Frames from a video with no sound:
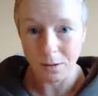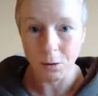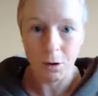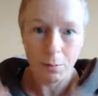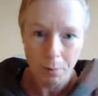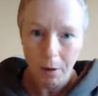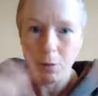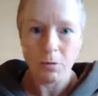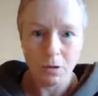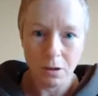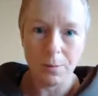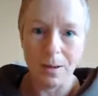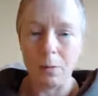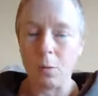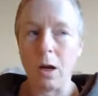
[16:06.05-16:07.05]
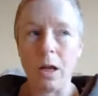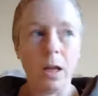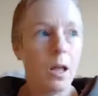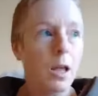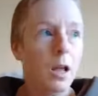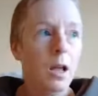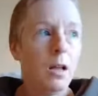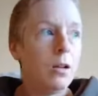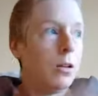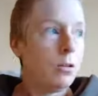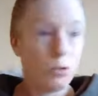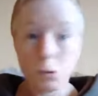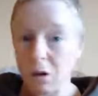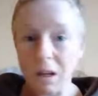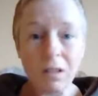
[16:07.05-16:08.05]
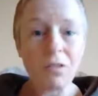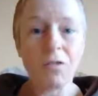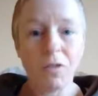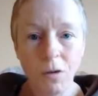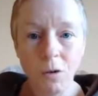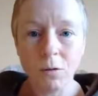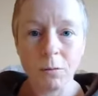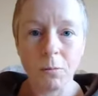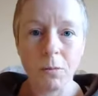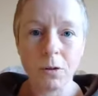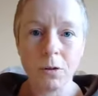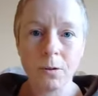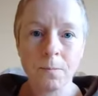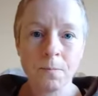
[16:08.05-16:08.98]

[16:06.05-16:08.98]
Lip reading: not opposed in a bad way. Transformed.